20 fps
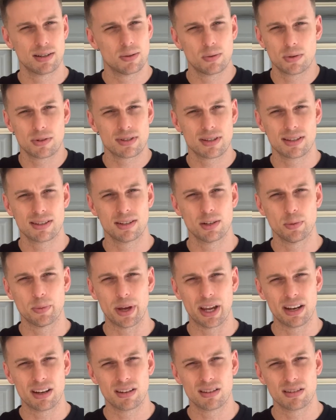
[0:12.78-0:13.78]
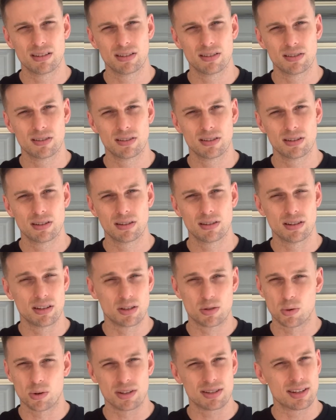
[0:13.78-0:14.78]
what's the deal, man? You
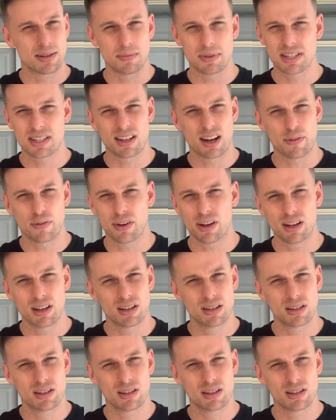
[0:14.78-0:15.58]
just want to see me suffer?